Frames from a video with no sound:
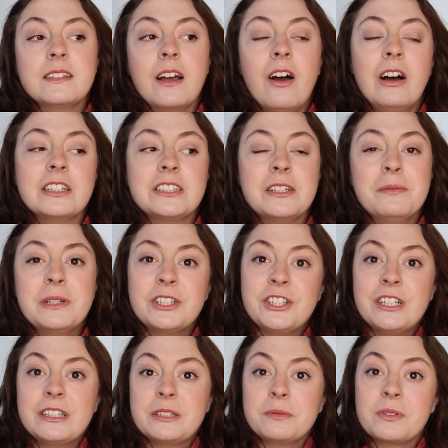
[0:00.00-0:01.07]
Also, make
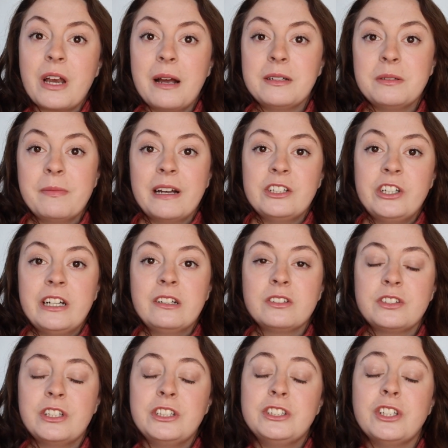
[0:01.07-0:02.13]
sure you subscribe to my channel
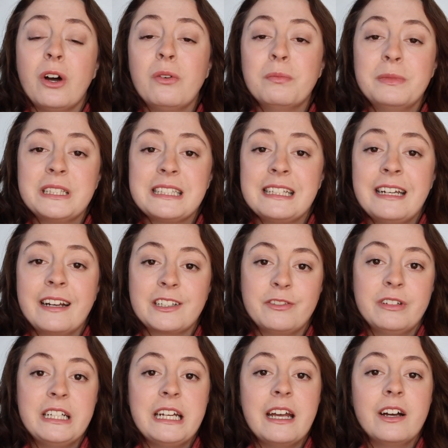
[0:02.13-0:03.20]
so you don't miss the next
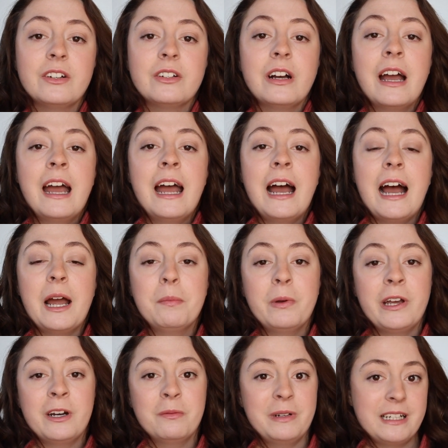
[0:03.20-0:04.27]
video. I
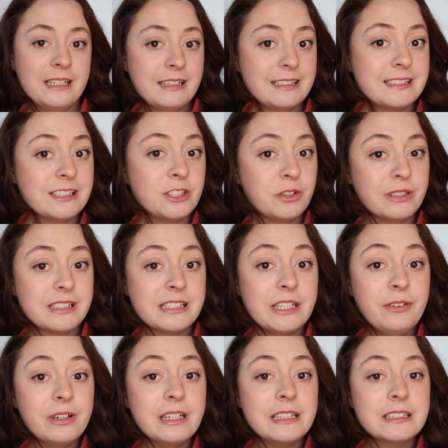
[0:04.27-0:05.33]
plan on making this into a
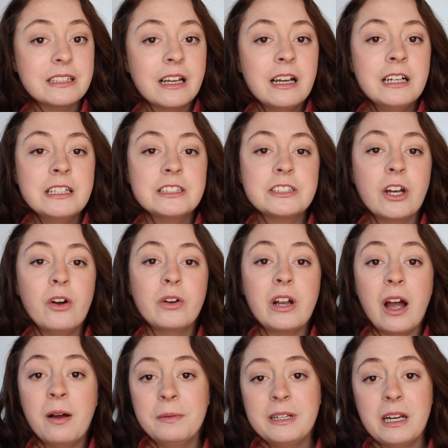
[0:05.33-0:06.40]
series. So
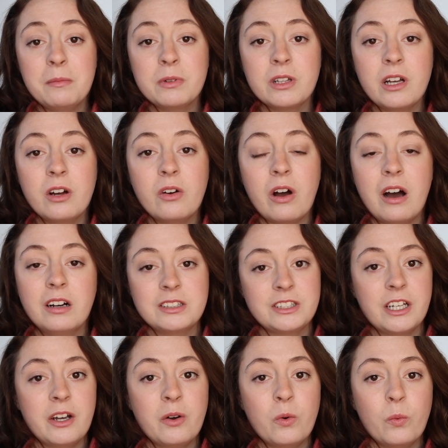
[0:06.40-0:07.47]
comment down below
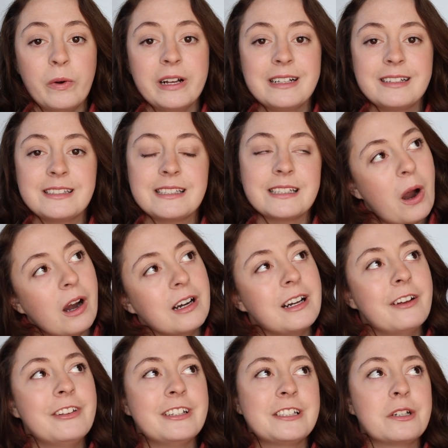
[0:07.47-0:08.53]
also what
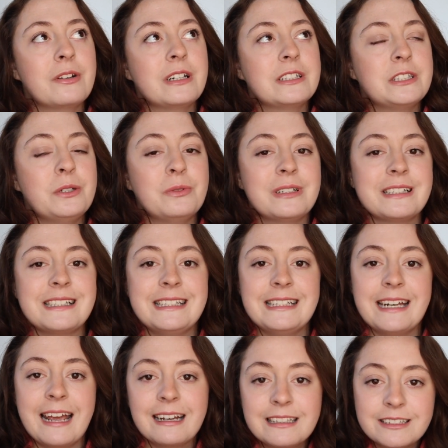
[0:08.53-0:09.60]
part of the series you want to see
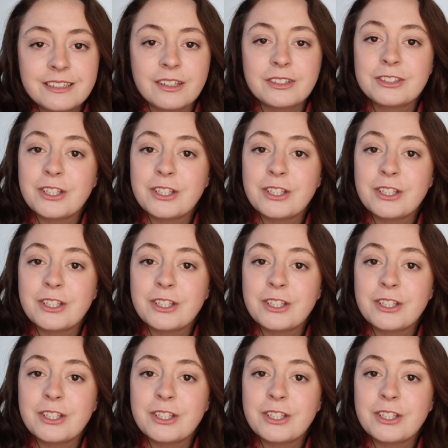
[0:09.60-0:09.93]
next.